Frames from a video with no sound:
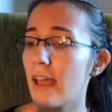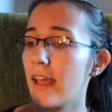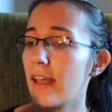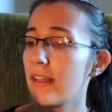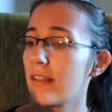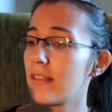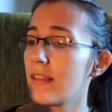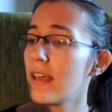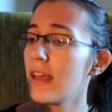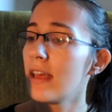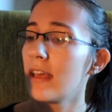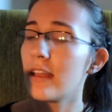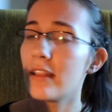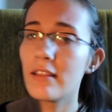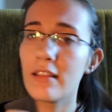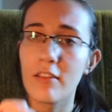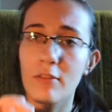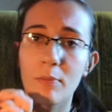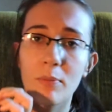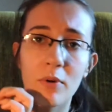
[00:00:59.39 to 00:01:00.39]
and
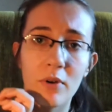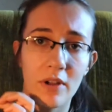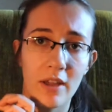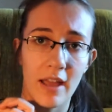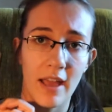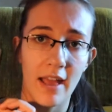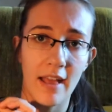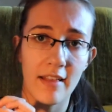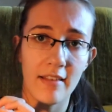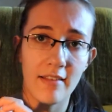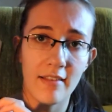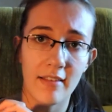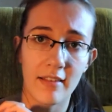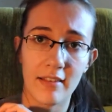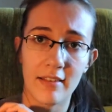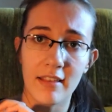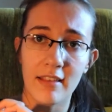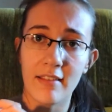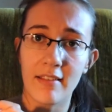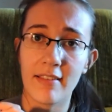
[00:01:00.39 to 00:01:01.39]
this book has
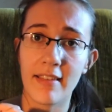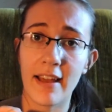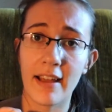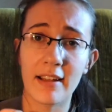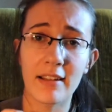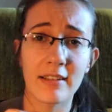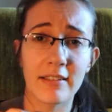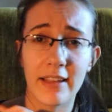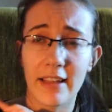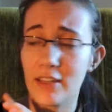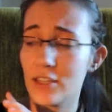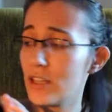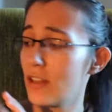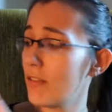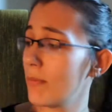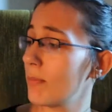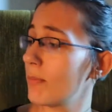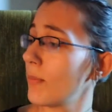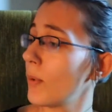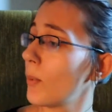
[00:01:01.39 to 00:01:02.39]
these deckled
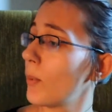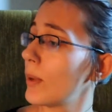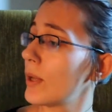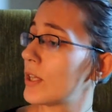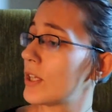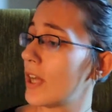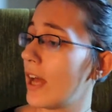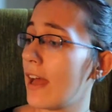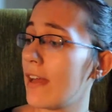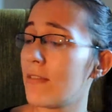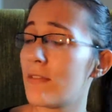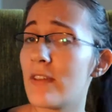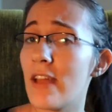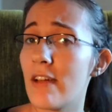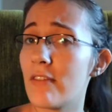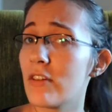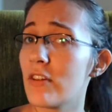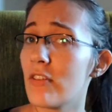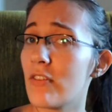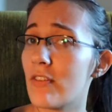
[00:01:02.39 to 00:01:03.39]
edges which I've
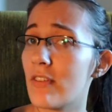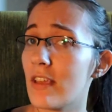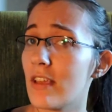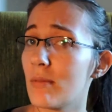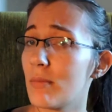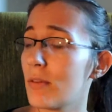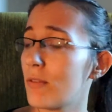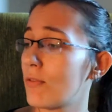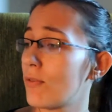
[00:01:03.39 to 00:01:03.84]
never seen